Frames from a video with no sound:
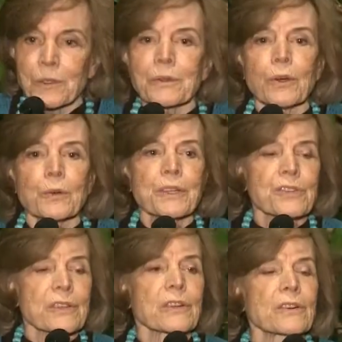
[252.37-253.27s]
We've already
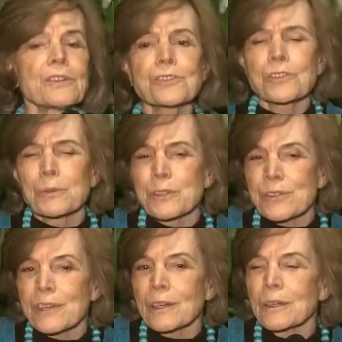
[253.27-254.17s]
sent our instruments
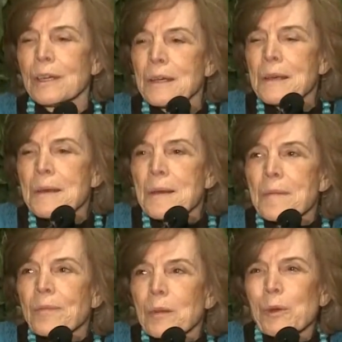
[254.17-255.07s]
there.
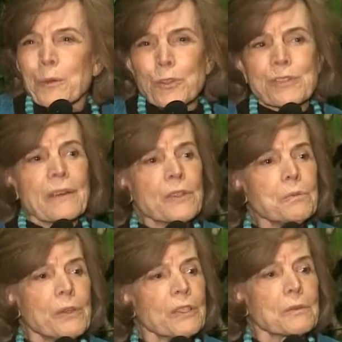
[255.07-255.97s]
But for 7
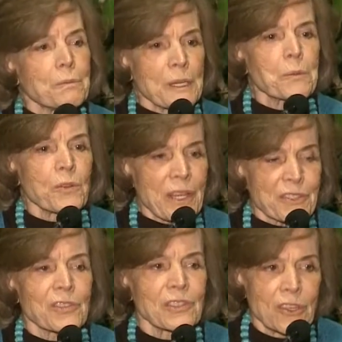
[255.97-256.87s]
billion people,
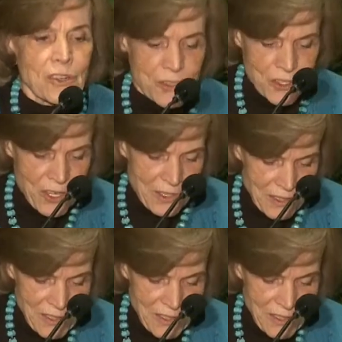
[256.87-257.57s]
that's a long shot.